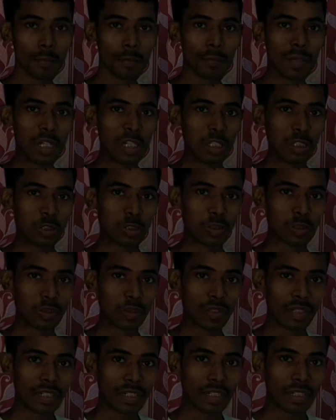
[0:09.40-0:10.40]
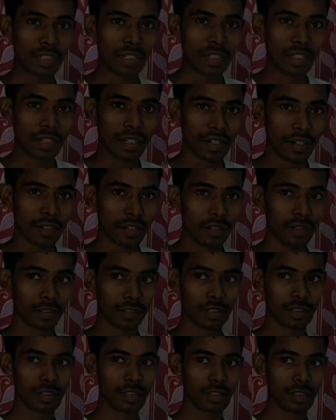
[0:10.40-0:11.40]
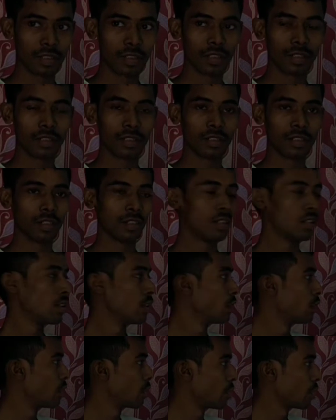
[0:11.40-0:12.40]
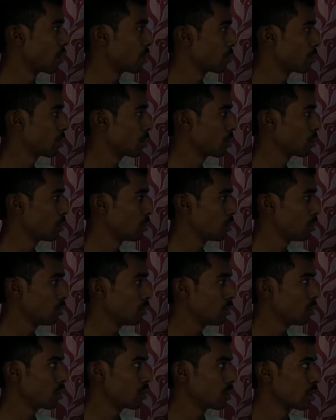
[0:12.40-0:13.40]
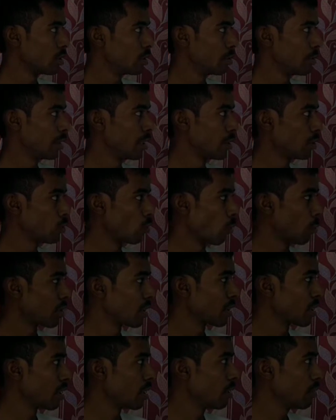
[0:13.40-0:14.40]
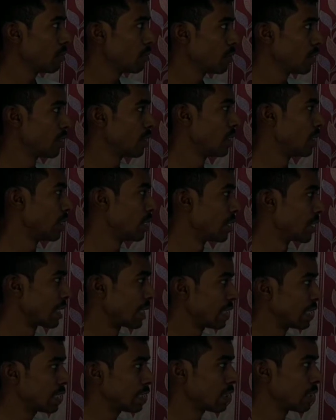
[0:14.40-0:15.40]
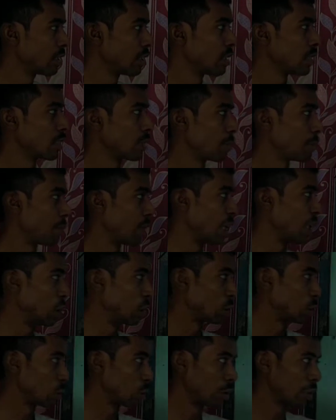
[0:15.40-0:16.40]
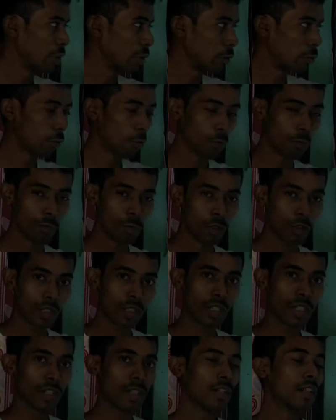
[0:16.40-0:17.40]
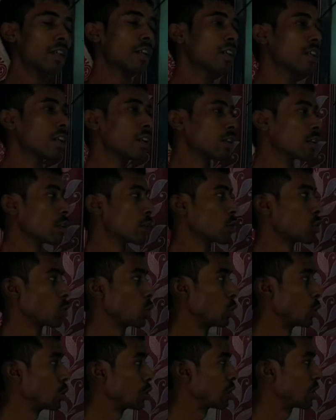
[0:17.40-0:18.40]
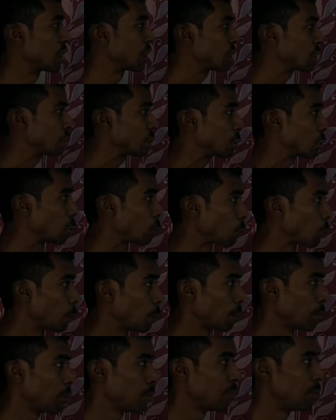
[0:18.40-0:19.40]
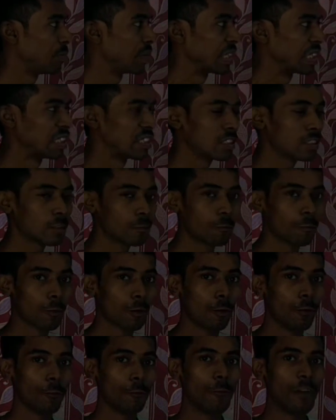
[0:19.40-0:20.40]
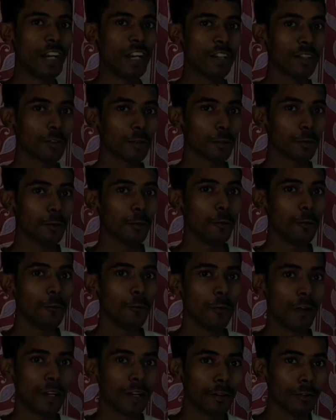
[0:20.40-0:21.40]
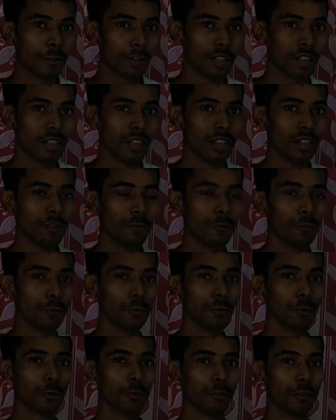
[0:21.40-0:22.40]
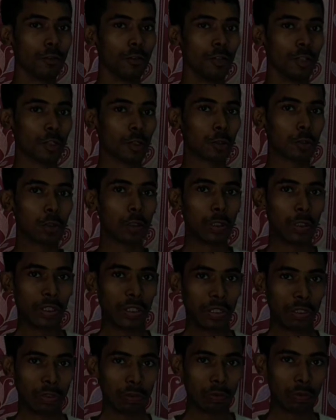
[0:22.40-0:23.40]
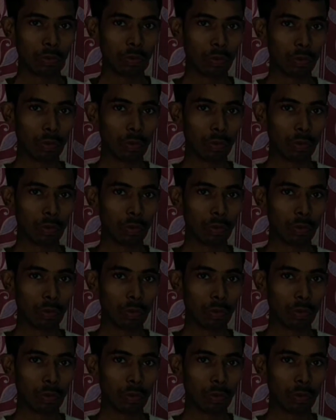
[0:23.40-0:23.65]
Palaeozoic era. Okay. Let me show you the main topic name. It is the Palaeozoic group. Okay. So this group begins from when to when. Okay. If you go according to